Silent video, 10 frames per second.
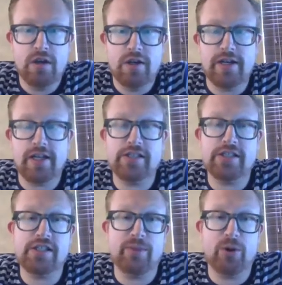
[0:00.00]
Next
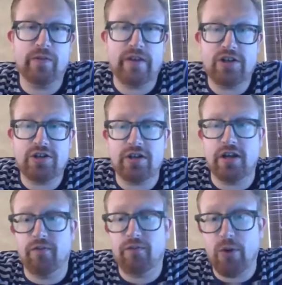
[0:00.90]
is the motivation
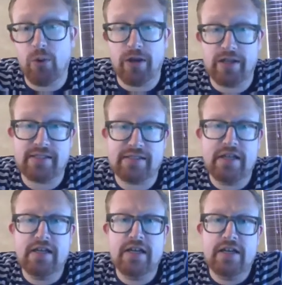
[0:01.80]
and focus.
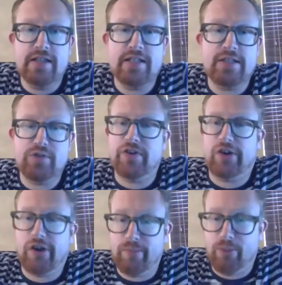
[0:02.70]
This is
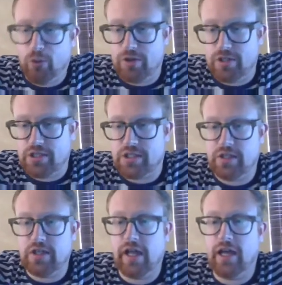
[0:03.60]
very important.
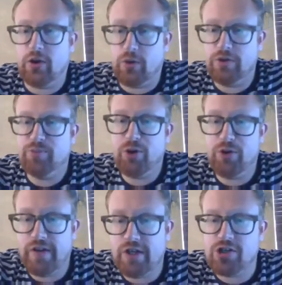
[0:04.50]
A good
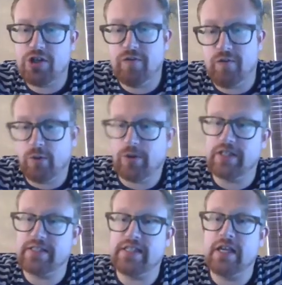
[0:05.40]
motivation and
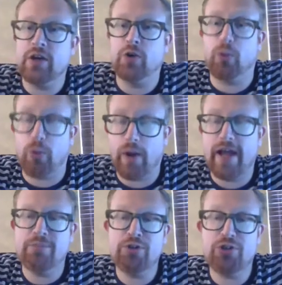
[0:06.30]
focus
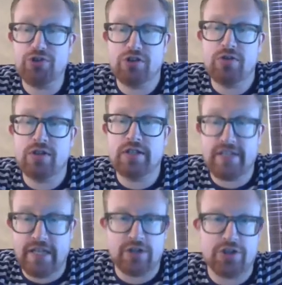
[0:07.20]
grabs your students'
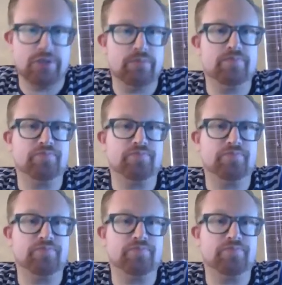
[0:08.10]
attention.